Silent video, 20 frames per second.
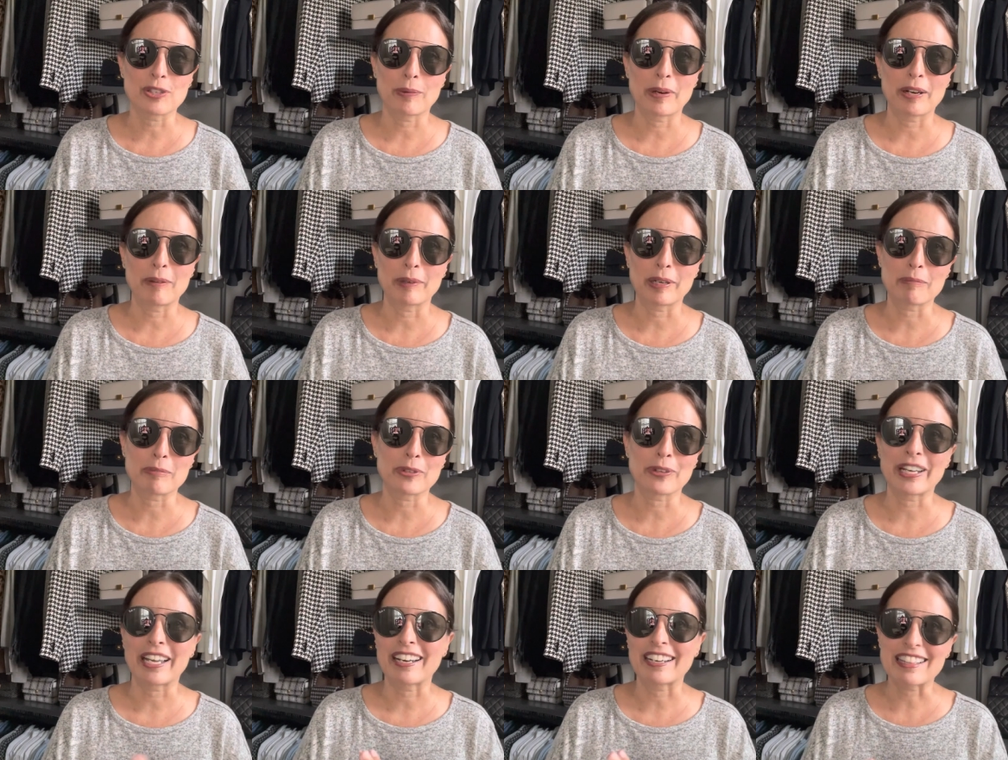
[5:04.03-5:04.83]
wear when I'm
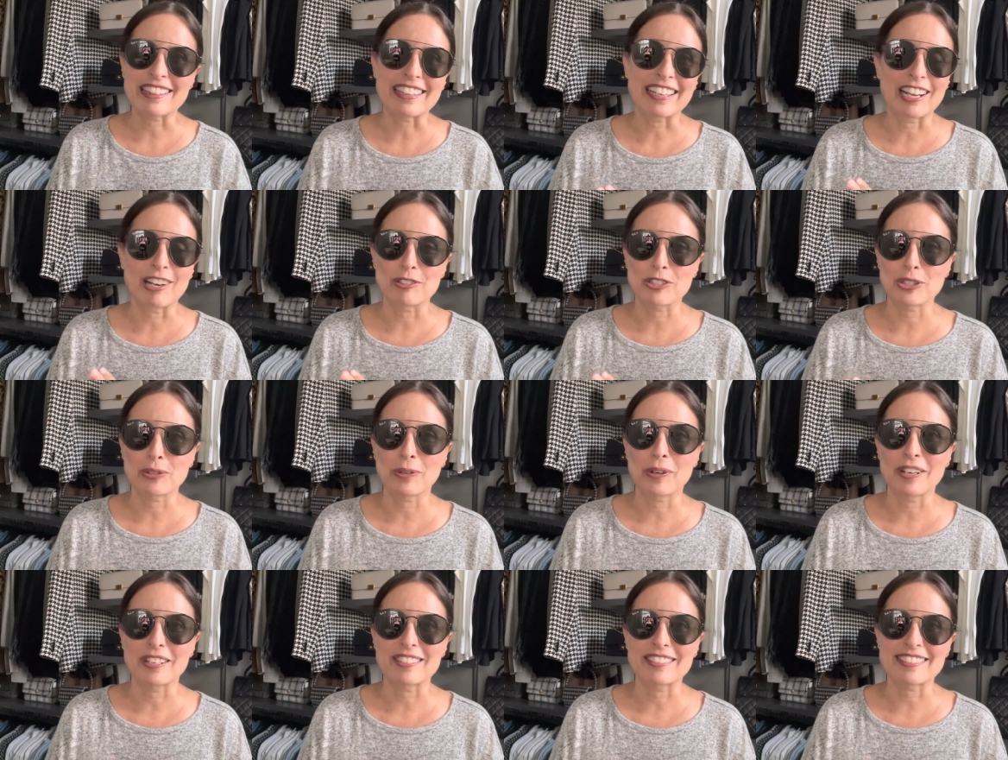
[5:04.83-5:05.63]
doing anything
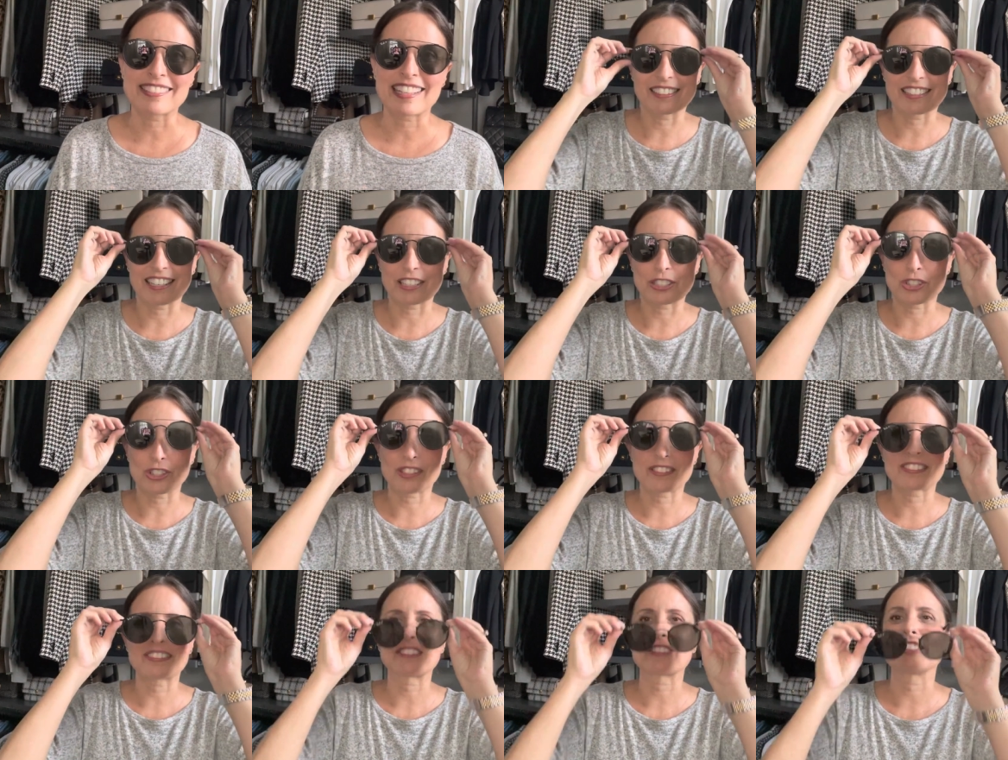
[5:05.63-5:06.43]
outdoors, and I
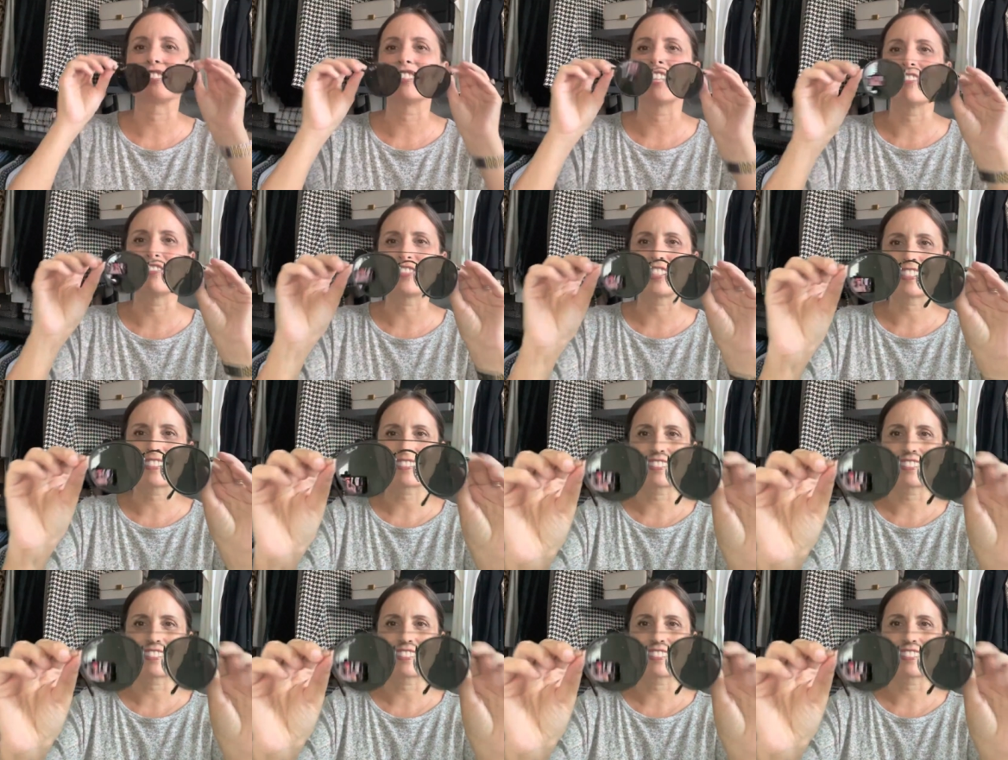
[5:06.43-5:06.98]
just love these